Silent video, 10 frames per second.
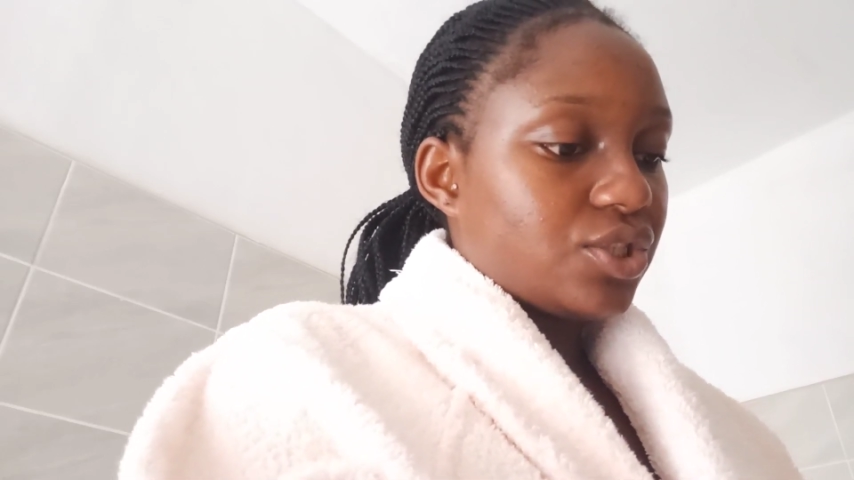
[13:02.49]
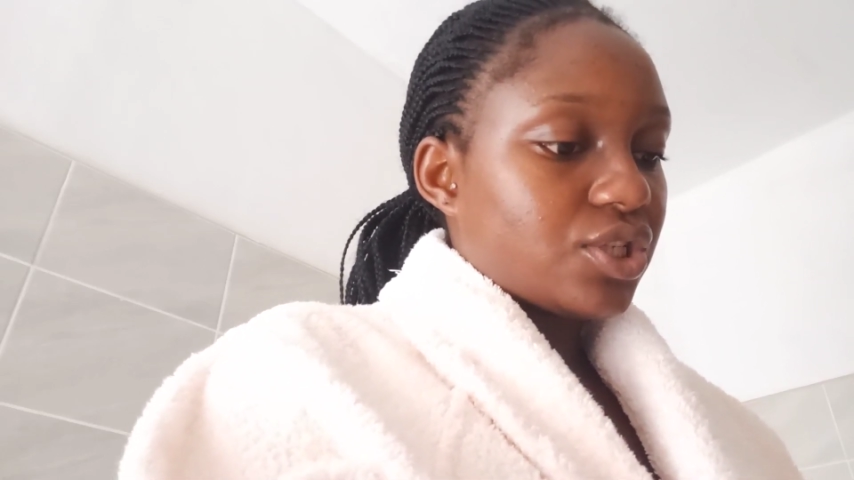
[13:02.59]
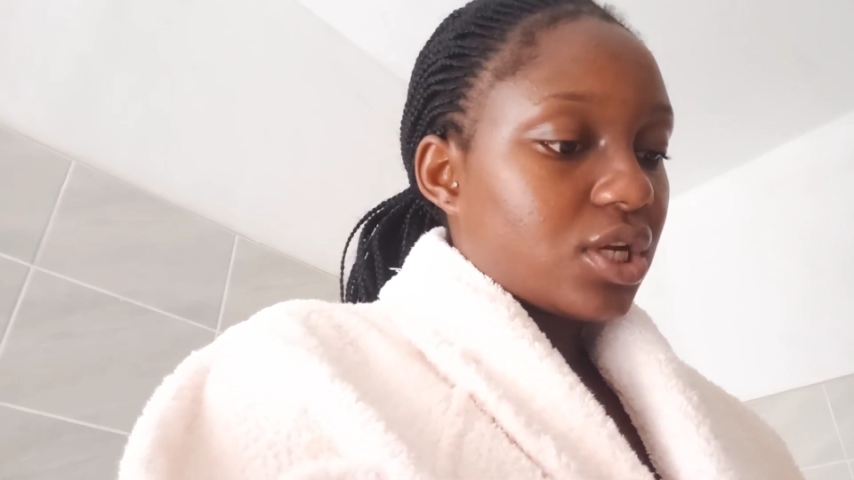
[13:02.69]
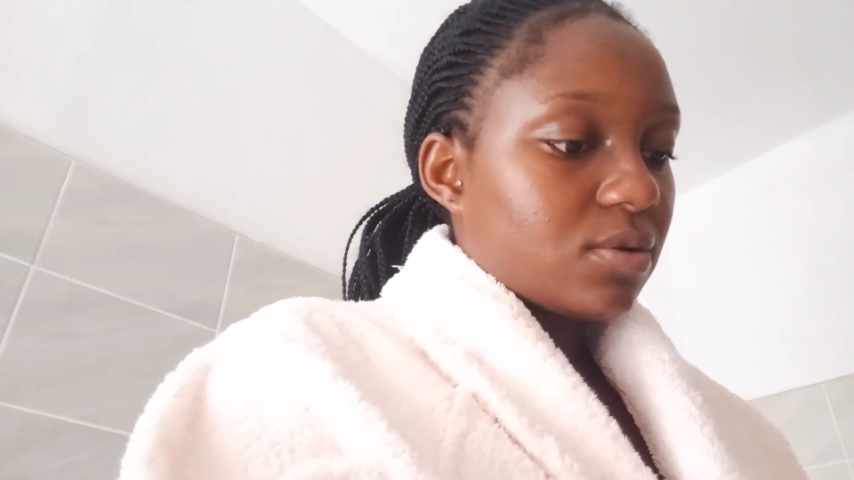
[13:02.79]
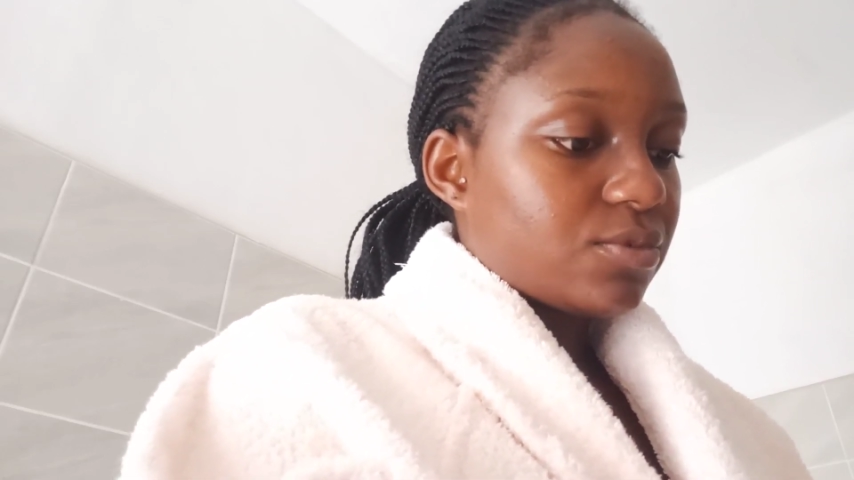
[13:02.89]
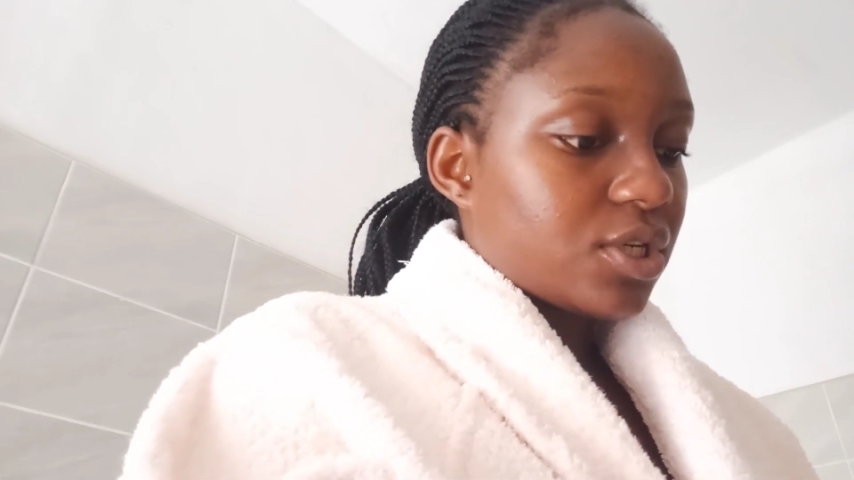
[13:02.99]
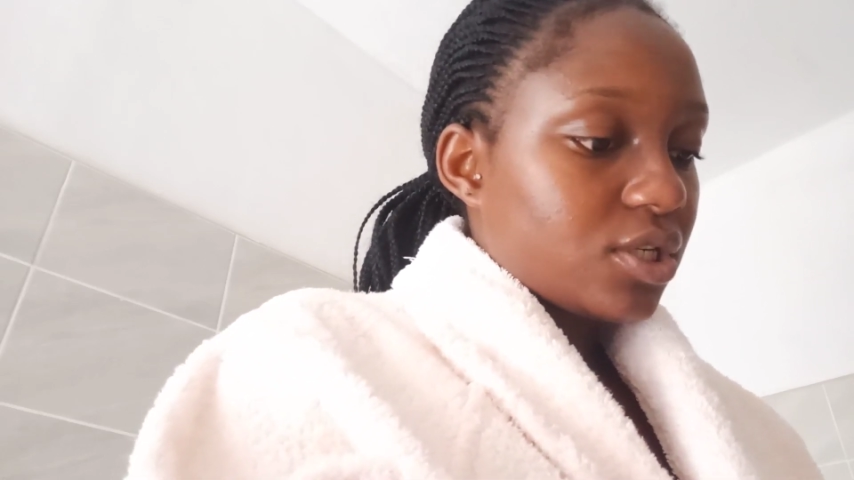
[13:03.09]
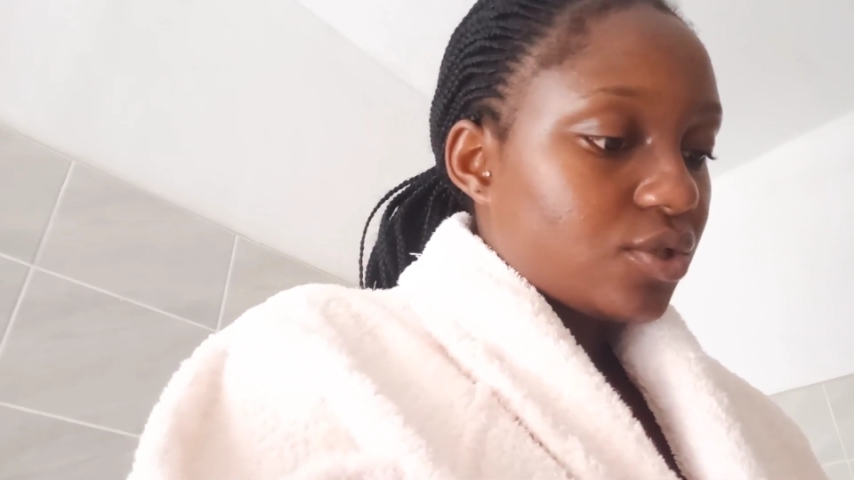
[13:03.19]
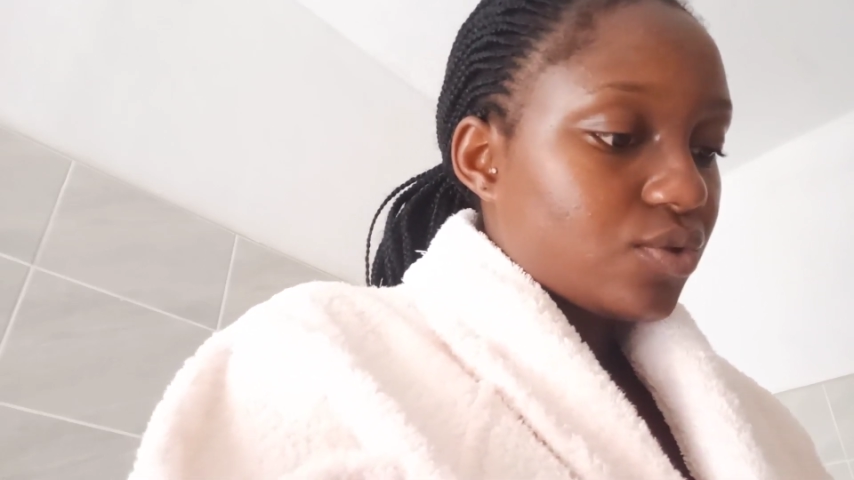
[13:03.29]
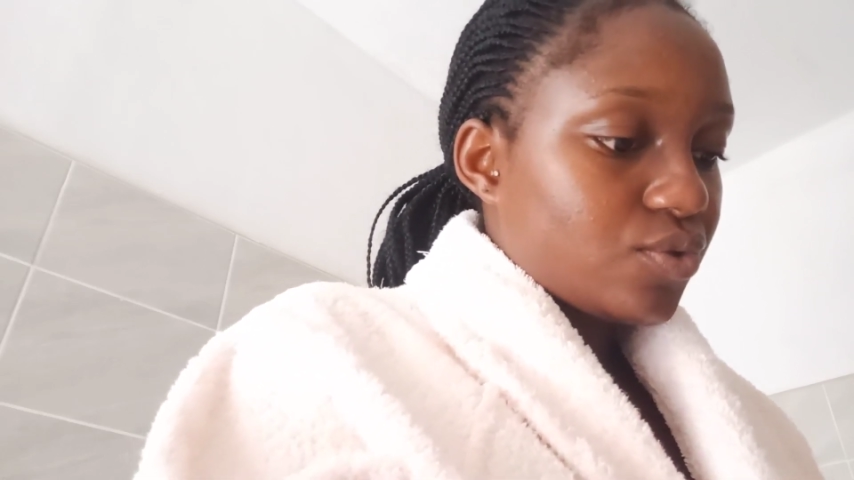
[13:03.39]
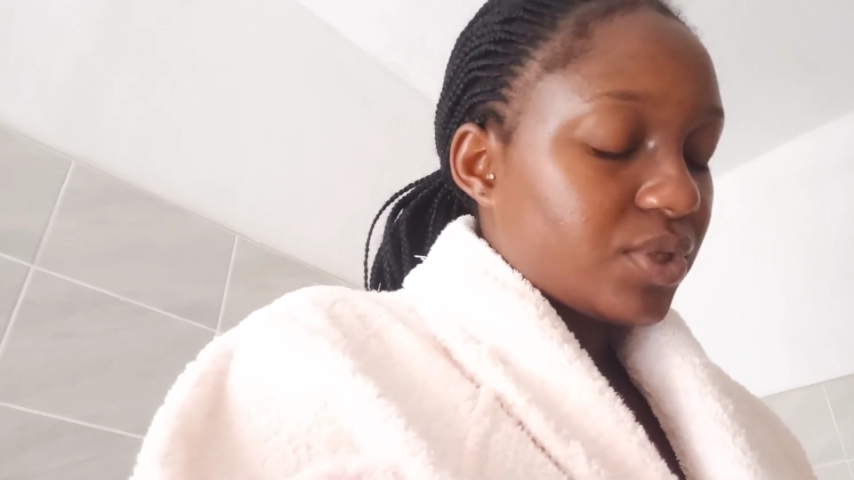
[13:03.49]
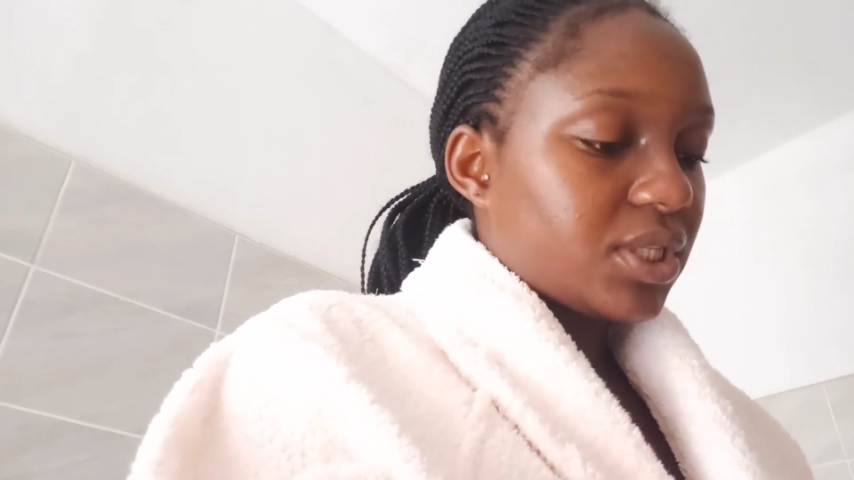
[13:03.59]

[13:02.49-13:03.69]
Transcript: and I'm trying to do it the